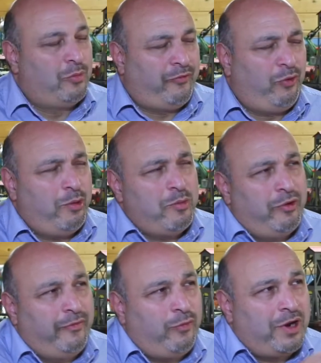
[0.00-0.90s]
Before we
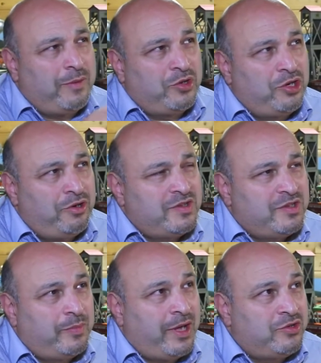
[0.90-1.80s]
move forward, I'm
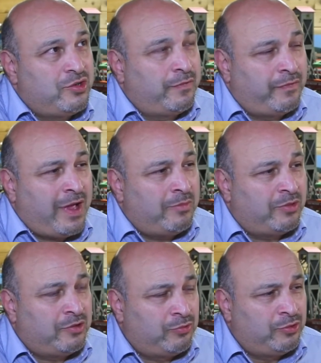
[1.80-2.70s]
curious about your
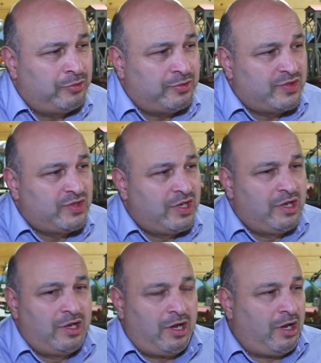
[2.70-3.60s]
family roots,
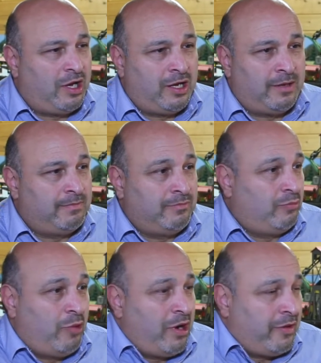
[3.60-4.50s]

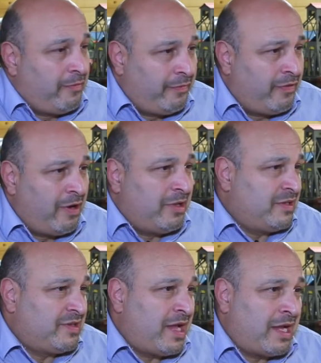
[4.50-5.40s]
where they're from
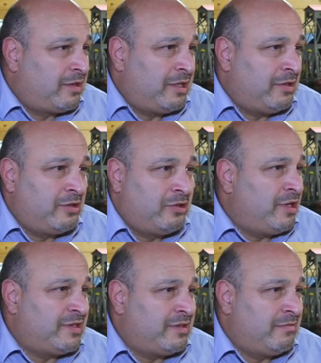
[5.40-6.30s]
exactly in
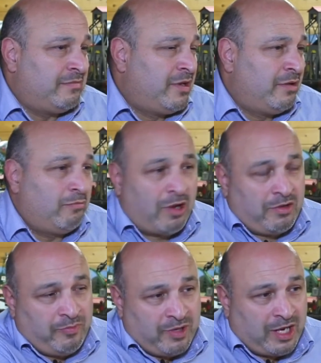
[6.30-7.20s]
Greece and what
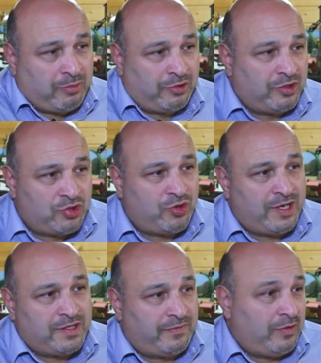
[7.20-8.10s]
you've been able to
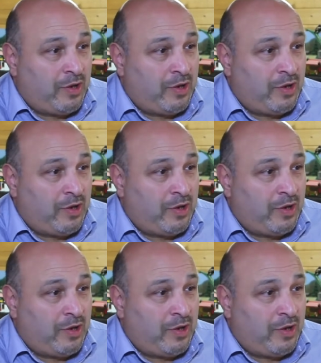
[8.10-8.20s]
trace, if you